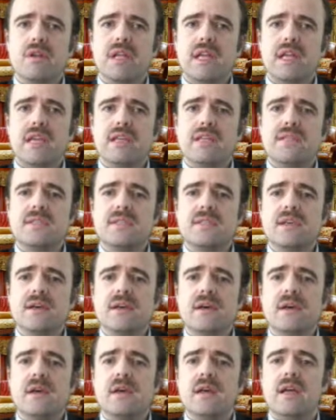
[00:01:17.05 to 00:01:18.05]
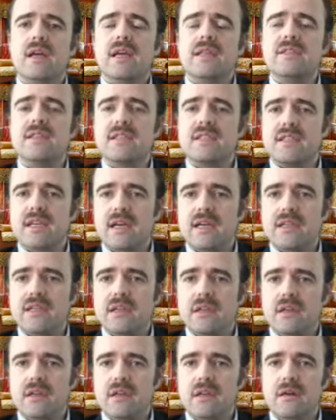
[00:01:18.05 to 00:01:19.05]
East is
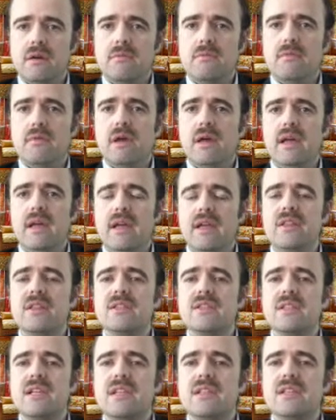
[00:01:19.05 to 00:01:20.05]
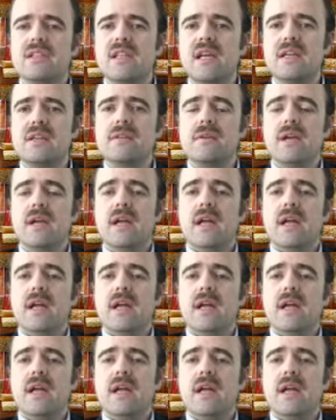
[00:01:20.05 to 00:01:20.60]
exciting, in the sense that